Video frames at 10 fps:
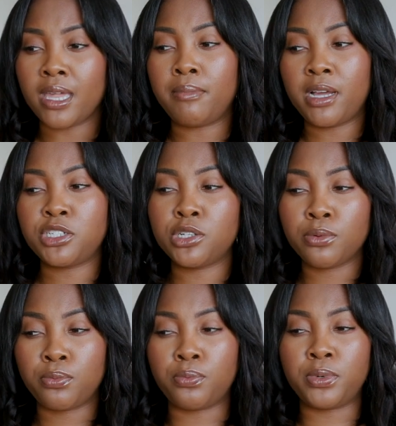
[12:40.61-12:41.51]
and I'm not
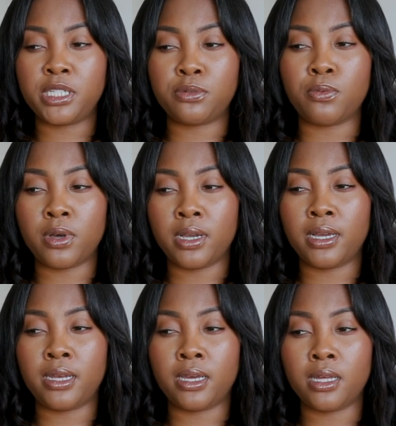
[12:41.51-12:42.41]
sure which
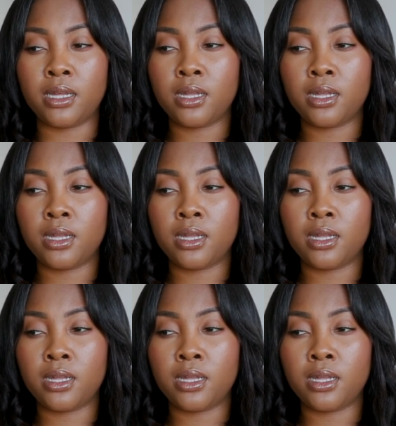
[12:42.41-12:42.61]
one